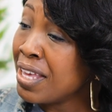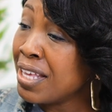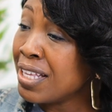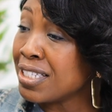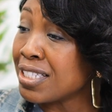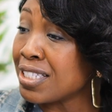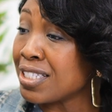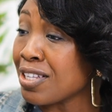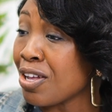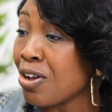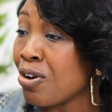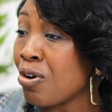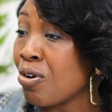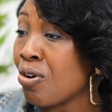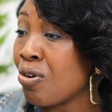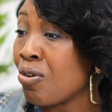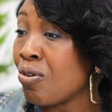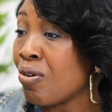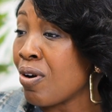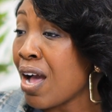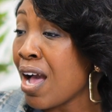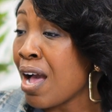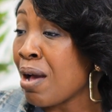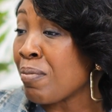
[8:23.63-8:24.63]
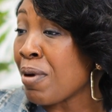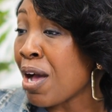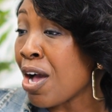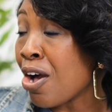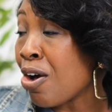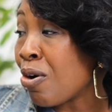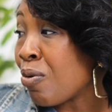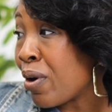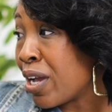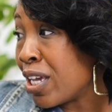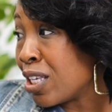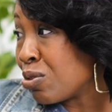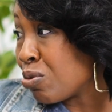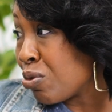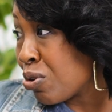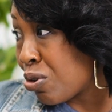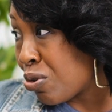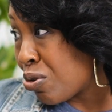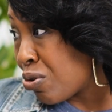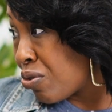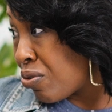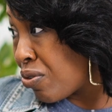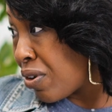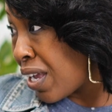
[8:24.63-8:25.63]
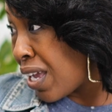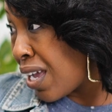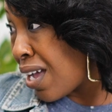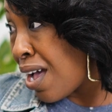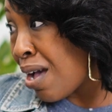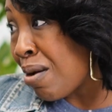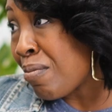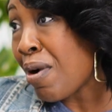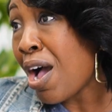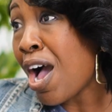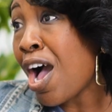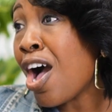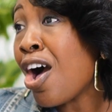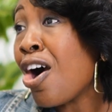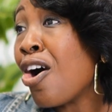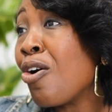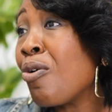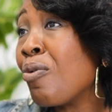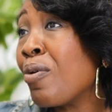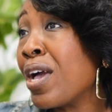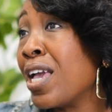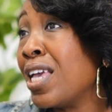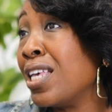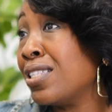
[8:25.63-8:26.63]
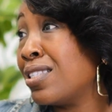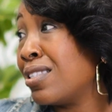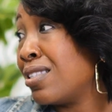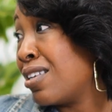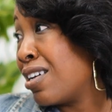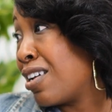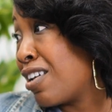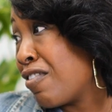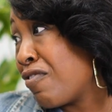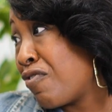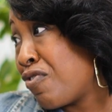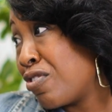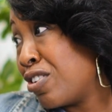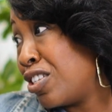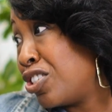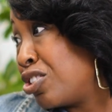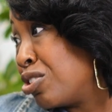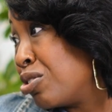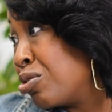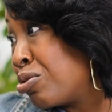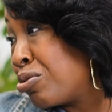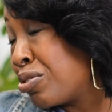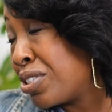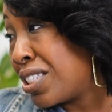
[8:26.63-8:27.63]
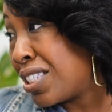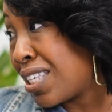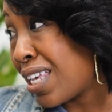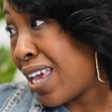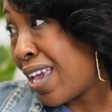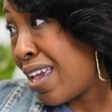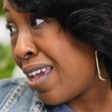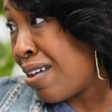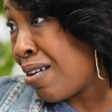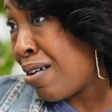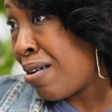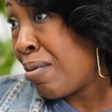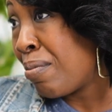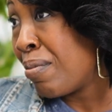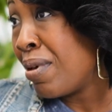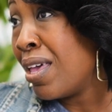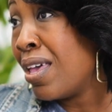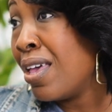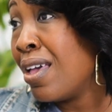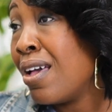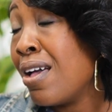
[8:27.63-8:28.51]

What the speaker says: So I'm always recruiting. I'm always looking for children to help.